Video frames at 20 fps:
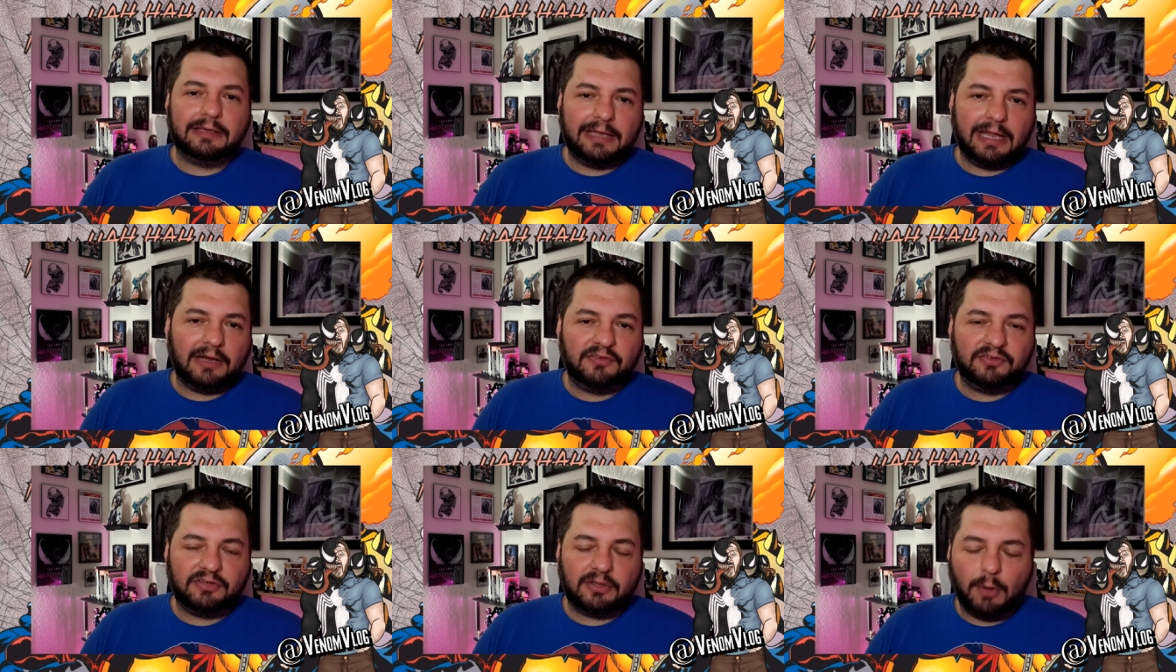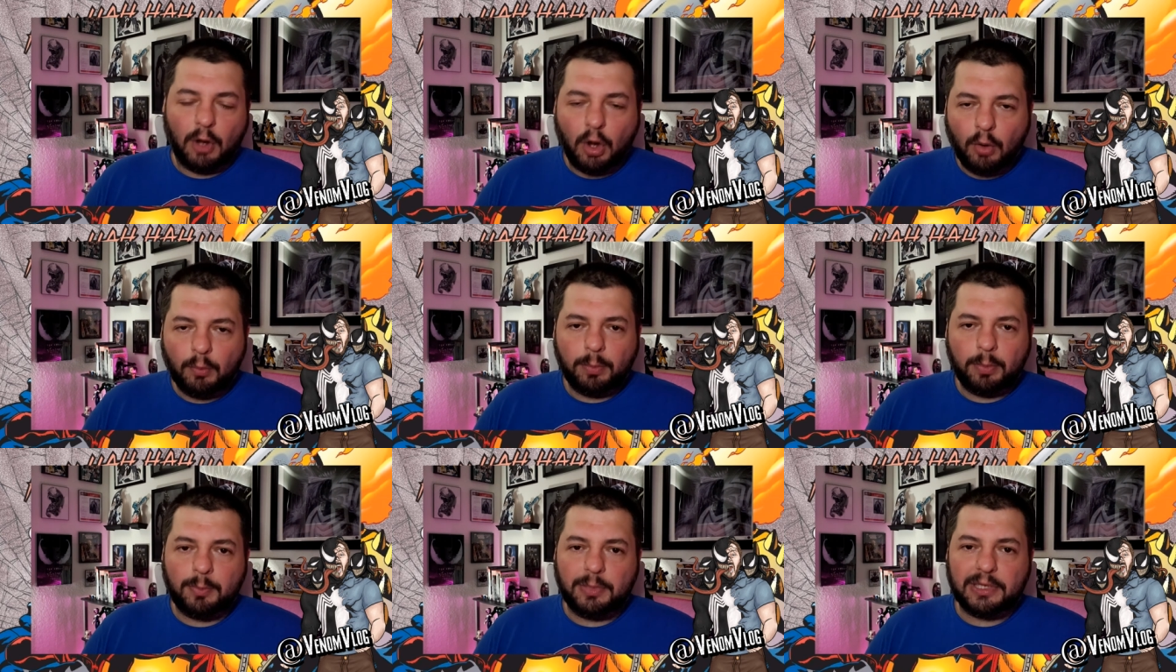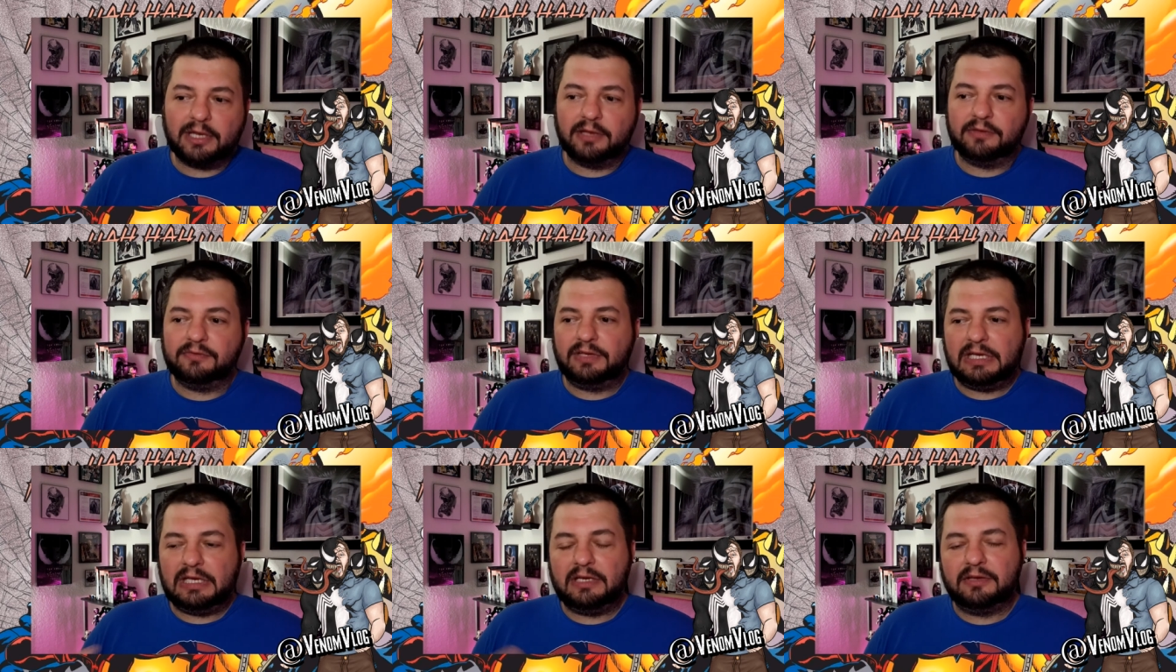Ketch some hope
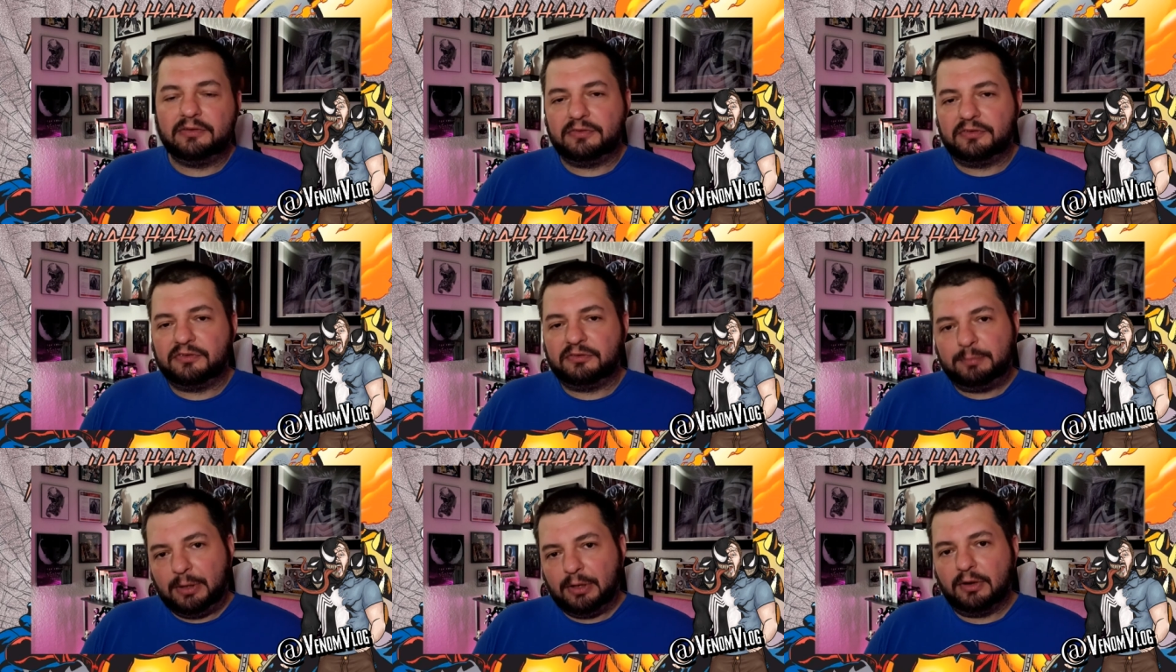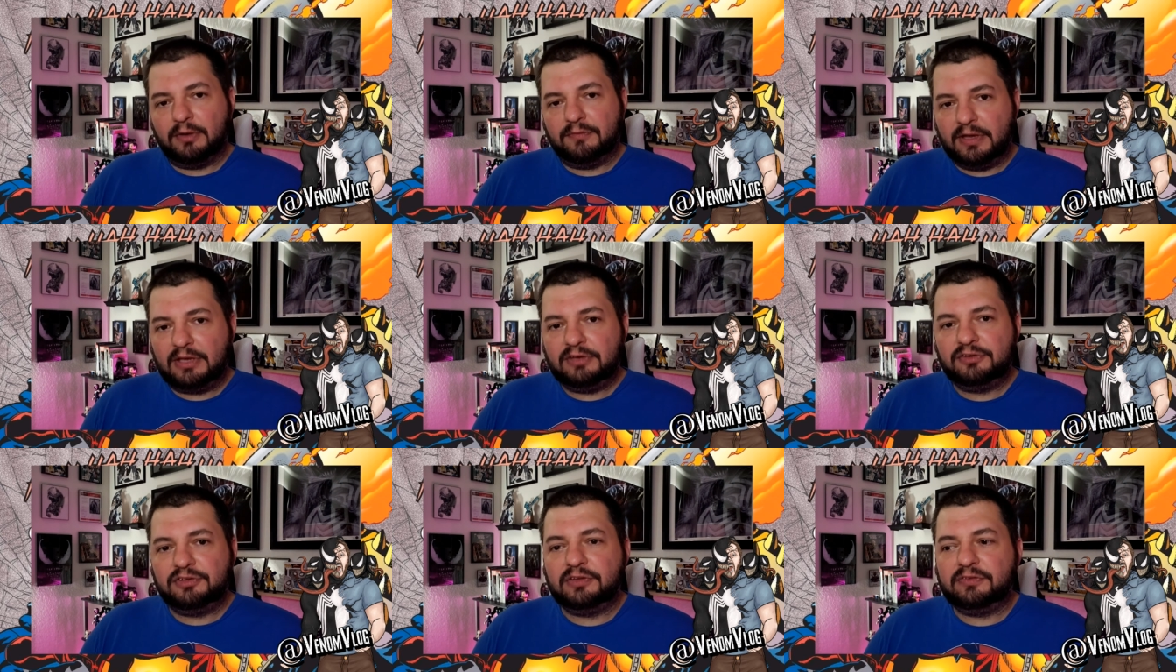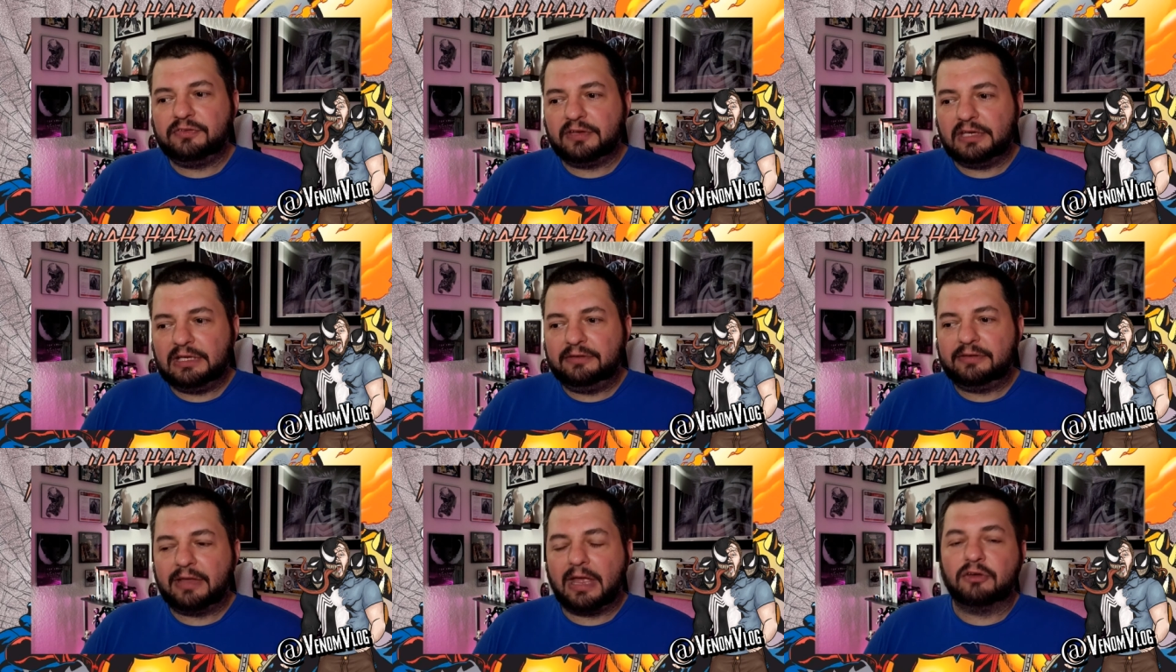because he is the spirit of vengeance and
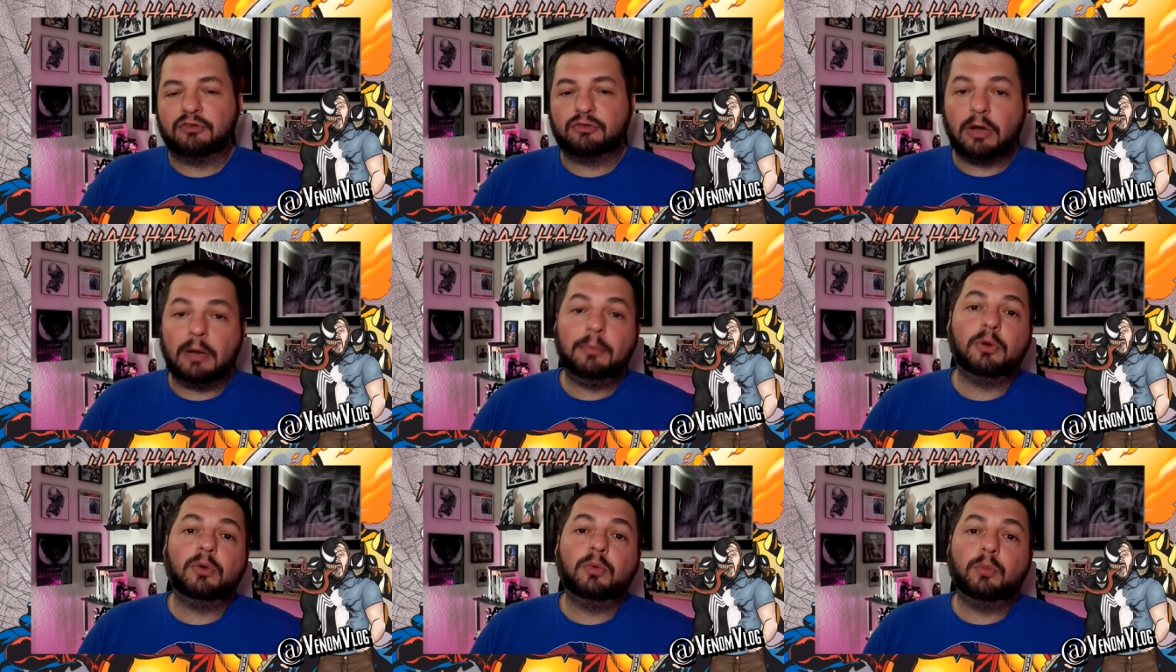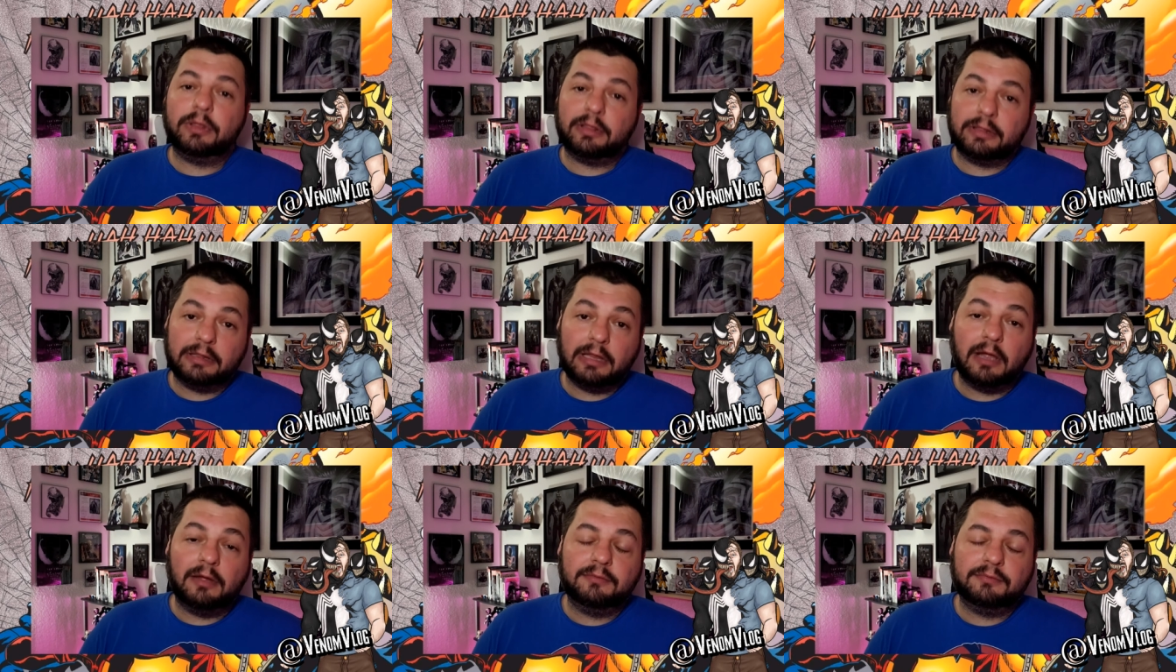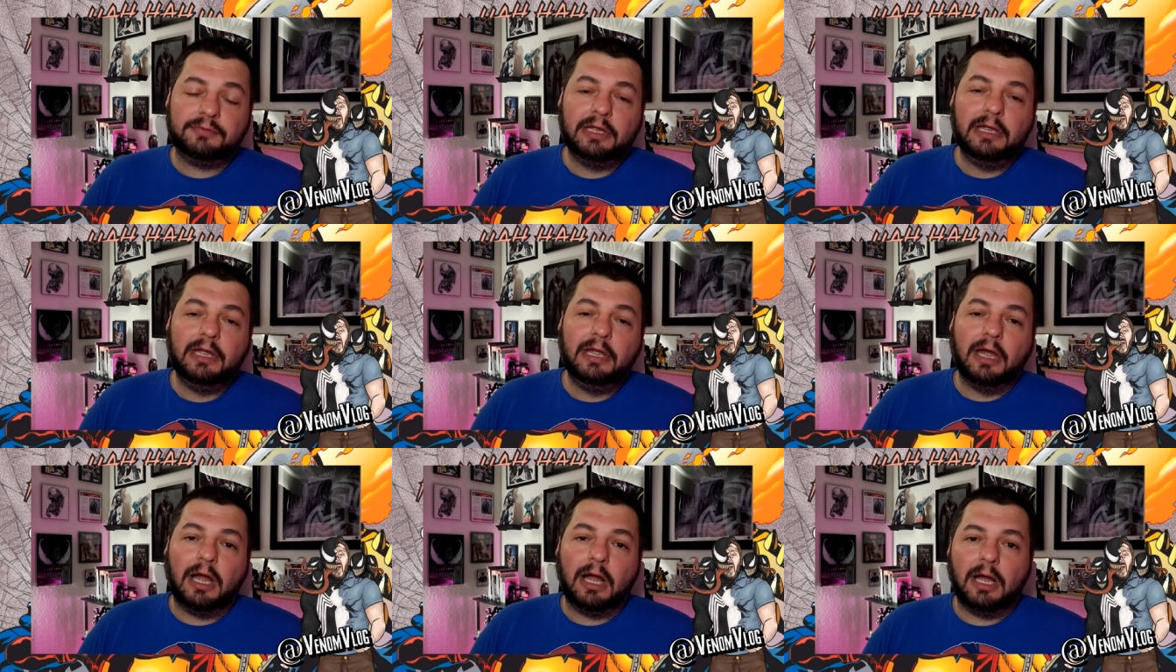he's had trouble with love
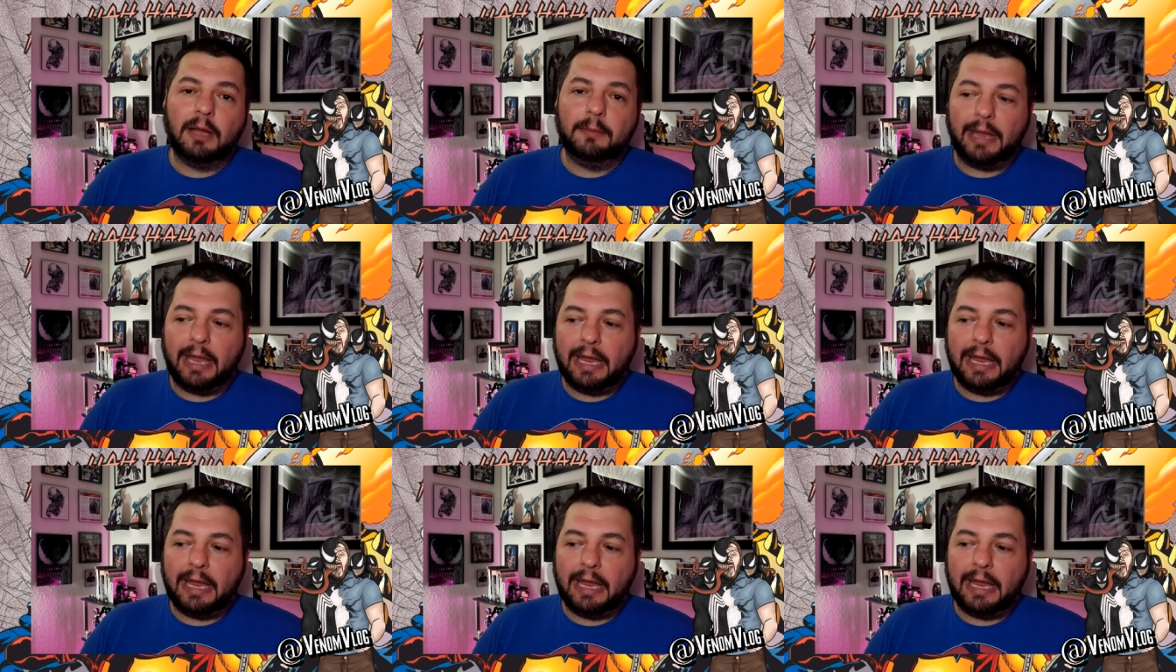um,